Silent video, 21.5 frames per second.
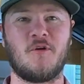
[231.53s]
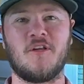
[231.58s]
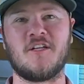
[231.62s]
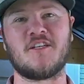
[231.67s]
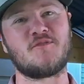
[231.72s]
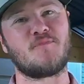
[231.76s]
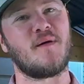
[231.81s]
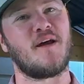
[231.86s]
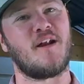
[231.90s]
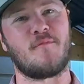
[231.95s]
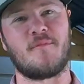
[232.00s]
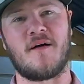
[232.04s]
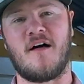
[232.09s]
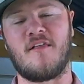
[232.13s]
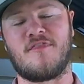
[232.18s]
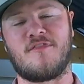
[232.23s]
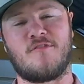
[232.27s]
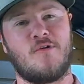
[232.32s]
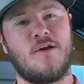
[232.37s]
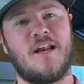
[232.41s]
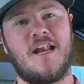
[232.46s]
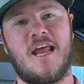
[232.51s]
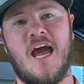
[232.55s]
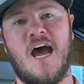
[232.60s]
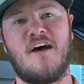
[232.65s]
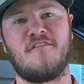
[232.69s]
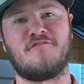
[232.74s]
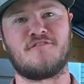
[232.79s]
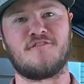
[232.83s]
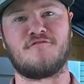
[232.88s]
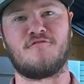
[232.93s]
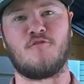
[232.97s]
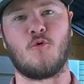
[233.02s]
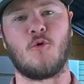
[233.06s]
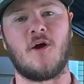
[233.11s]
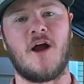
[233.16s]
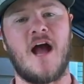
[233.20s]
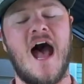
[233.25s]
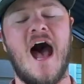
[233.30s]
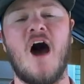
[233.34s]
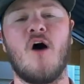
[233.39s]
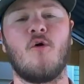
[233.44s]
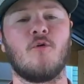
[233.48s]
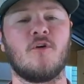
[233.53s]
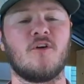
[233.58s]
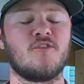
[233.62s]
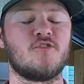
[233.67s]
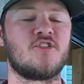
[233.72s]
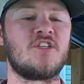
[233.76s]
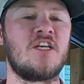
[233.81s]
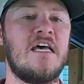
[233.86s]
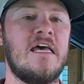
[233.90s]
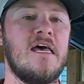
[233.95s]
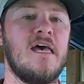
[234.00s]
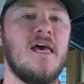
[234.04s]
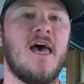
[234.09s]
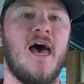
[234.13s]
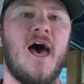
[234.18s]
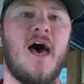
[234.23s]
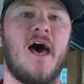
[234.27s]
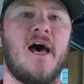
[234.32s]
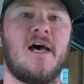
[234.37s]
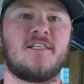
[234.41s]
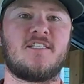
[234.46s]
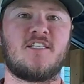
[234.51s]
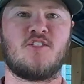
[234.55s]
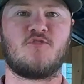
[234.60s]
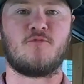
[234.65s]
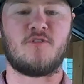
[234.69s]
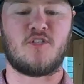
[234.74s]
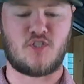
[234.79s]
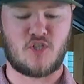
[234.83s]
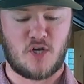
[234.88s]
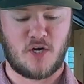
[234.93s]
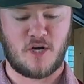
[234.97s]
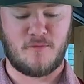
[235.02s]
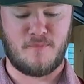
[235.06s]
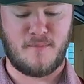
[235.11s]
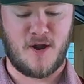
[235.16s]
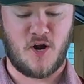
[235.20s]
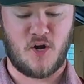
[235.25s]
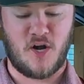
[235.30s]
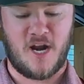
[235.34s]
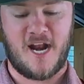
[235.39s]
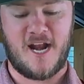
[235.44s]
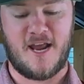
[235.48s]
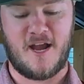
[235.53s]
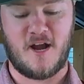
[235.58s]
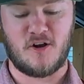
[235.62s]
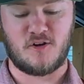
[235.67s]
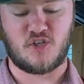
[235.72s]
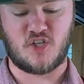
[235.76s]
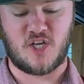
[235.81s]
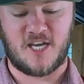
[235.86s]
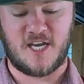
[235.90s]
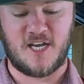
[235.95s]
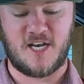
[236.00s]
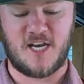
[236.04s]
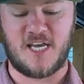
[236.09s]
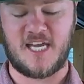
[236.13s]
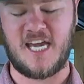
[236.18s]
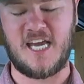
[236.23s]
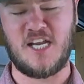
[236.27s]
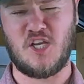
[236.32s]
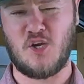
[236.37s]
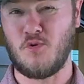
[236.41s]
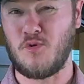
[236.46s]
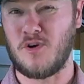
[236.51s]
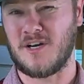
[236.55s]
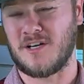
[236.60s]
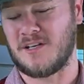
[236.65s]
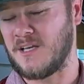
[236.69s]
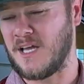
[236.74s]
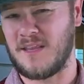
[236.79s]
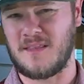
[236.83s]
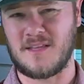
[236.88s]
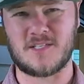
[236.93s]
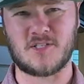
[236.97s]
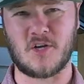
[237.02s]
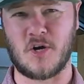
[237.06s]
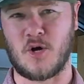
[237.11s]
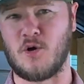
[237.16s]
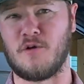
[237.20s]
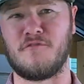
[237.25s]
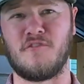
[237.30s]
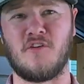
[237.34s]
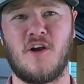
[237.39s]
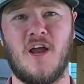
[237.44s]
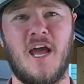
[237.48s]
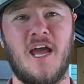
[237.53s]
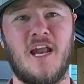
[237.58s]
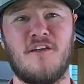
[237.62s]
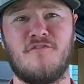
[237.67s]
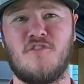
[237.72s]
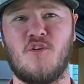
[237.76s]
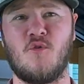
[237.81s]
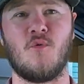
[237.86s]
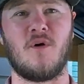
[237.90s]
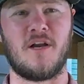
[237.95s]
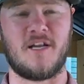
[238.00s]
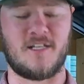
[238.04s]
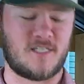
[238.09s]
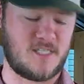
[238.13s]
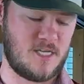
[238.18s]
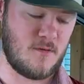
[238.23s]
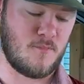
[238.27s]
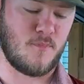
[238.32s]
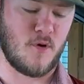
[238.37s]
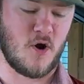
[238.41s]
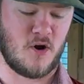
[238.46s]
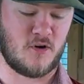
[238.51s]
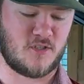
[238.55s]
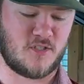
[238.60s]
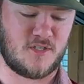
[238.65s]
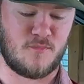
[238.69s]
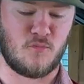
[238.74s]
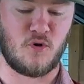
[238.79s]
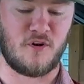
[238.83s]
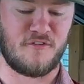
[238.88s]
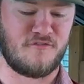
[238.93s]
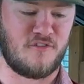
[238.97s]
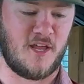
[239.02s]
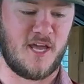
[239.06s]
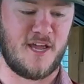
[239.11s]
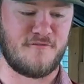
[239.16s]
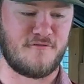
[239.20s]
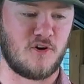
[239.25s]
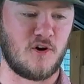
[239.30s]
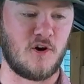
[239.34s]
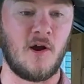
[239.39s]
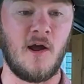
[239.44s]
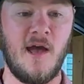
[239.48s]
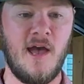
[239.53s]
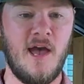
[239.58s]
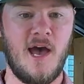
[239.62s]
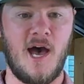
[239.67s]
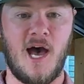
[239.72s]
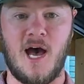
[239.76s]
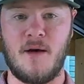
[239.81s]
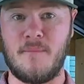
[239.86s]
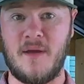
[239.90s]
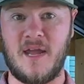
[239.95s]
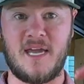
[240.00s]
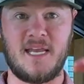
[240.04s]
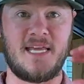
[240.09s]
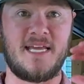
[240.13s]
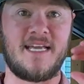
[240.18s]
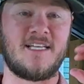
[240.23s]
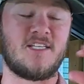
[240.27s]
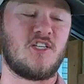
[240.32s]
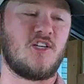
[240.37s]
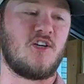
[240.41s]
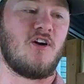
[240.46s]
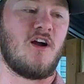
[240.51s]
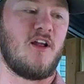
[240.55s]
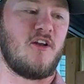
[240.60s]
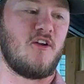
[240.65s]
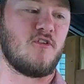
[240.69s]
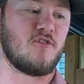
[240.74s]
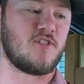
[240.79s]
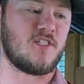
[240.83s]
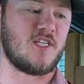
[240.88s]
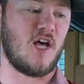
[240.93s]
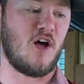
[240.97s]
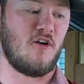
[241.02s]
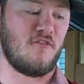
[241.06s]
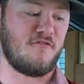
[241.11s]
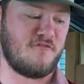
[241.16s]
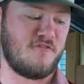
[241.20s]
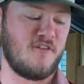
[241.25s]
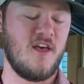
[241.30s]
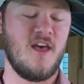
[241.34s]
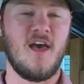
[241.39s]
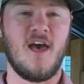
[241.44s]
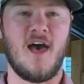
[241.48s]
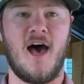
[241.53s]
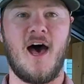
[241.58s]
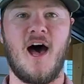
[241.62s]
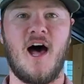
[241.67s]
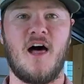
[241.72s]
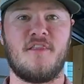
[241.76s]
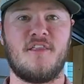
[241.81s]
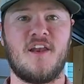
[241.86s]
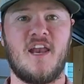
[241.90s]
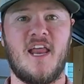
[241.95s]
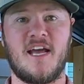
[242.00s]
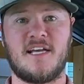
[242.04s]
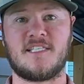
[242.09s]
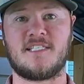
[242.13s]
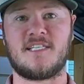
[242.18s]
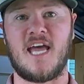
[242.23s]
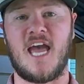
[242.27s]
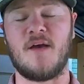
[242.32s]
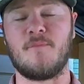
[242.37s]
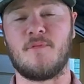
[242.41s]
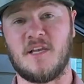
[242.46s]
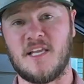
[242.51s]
Well, it's been about 3.5 to 4 hours since we started marinating our chicken. Again, you could let this go overnight if you wanted to impart some more flavor, make it easier on yourself the next day.